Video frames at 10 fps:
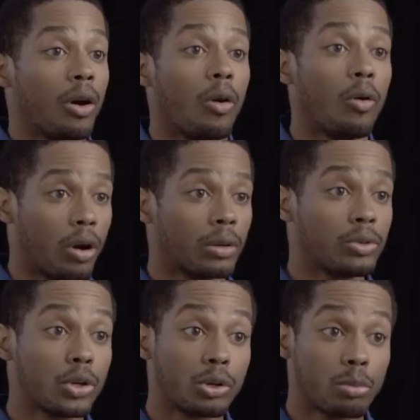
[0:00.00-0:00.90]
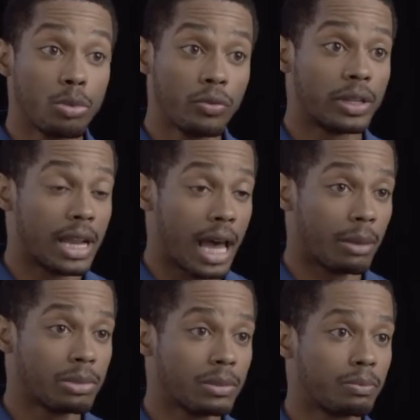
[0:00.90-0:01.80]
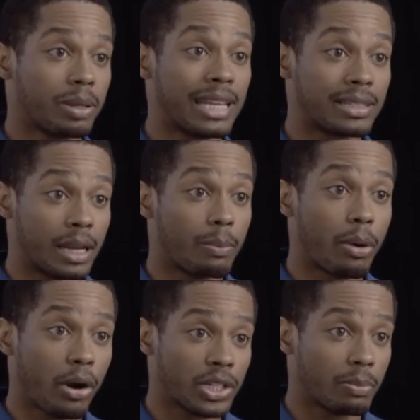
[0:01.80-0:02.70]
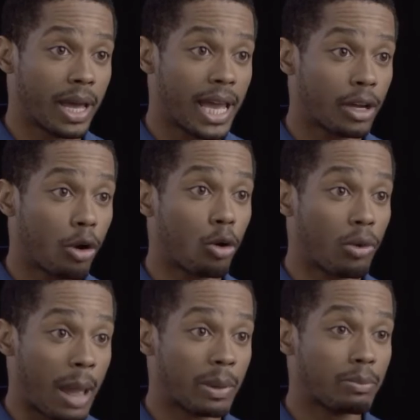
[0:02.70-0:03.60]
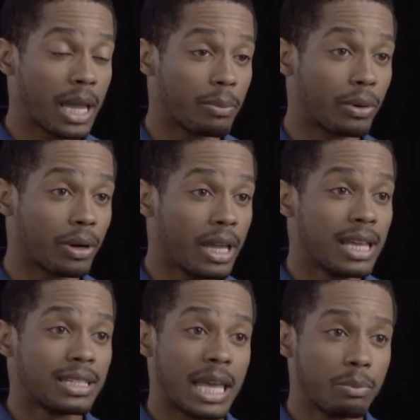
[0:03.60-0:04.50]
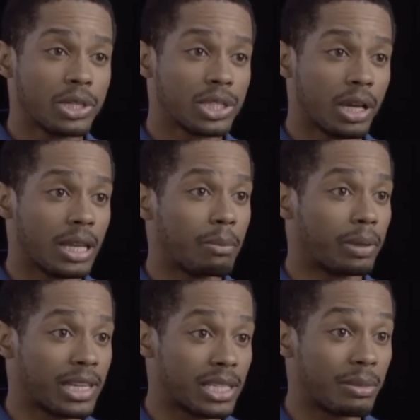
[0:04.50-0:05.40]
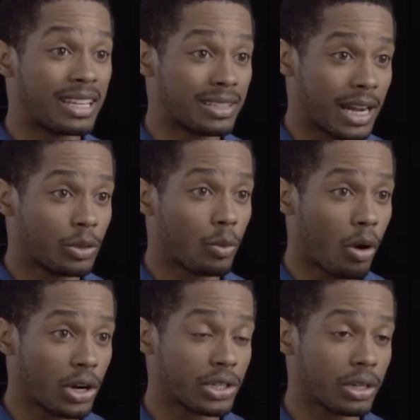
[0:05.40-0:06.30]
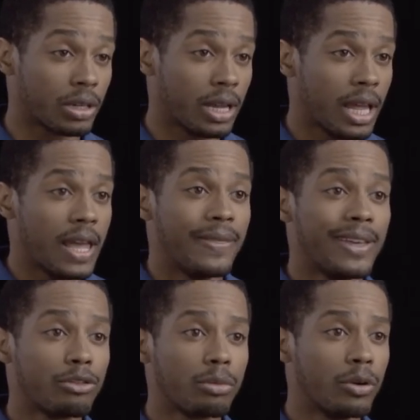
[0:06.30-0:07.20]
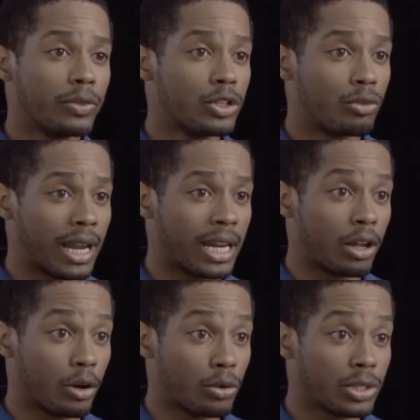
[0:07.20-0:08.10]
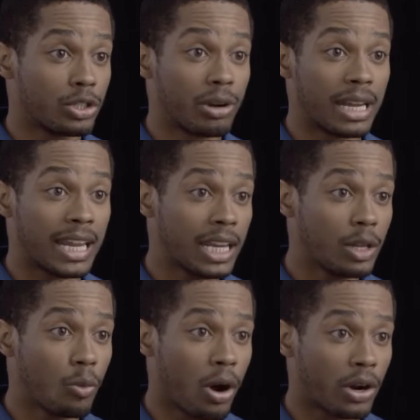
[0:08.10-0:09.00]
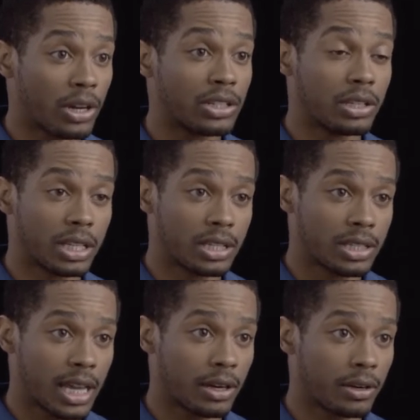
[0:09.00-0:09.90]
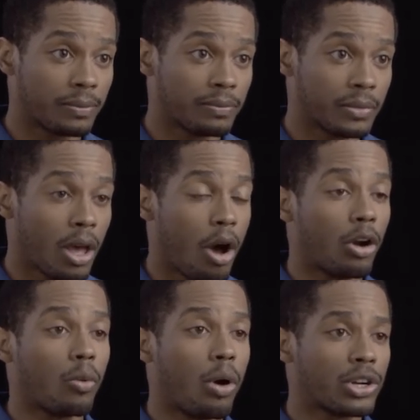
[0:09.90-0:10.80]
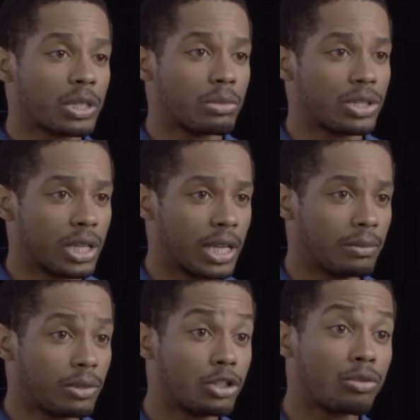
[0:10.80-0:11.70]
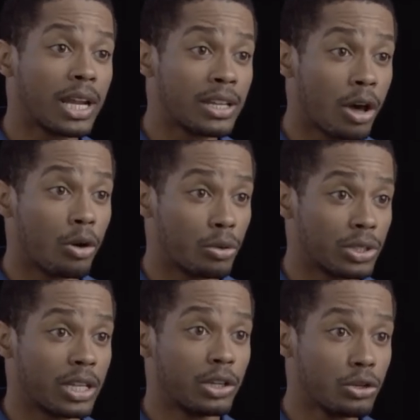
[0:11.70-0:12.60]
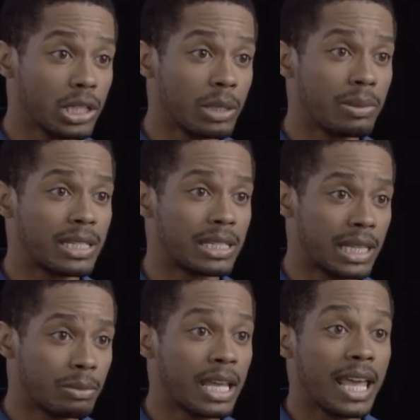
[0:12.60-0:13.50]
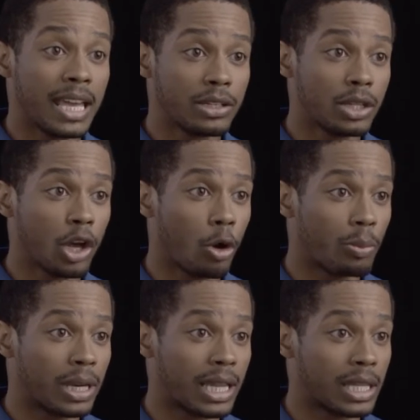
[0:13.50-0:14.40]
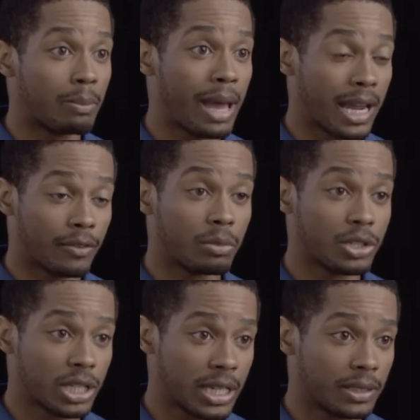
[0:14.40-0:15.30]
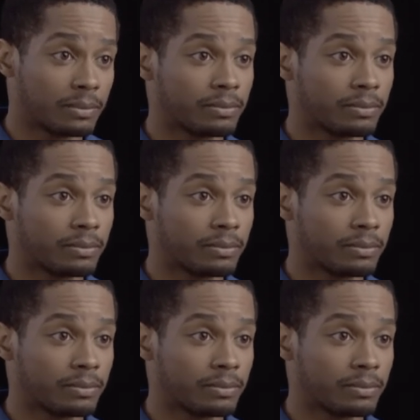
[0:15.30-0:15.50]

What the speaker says: Or you can remove the knobs, place in a parts bag or wrap in paper. Tape it shut and place them inside the washer. Then remove the drain hose and drain any water into the container. On a washing machine, the drain hose can usually be slipped into the opening in the back of the machine.